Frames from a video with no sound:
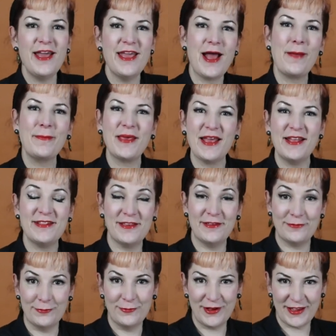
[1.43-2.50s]
Hi, I'm Katie
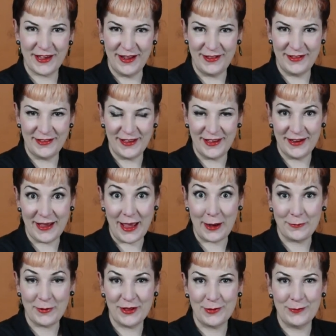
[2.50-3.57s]
from What Katie Did, and
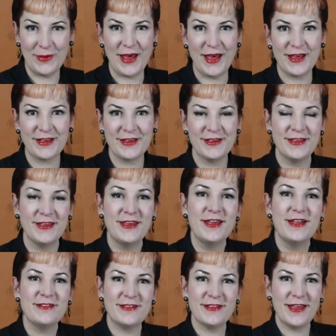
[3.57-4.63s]
welcome back.
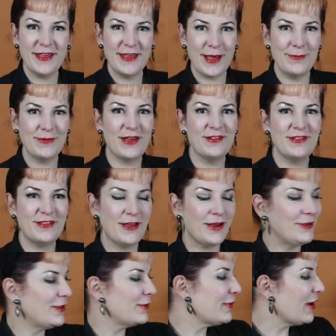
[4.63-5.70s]
Today I'm going to tell
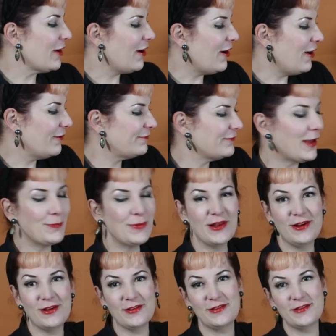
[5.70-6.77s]
you about our
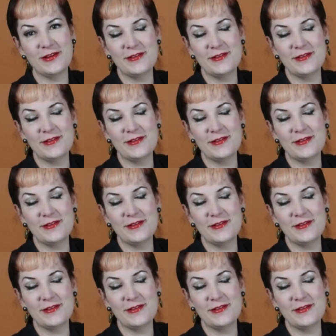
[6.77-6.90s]
fabulous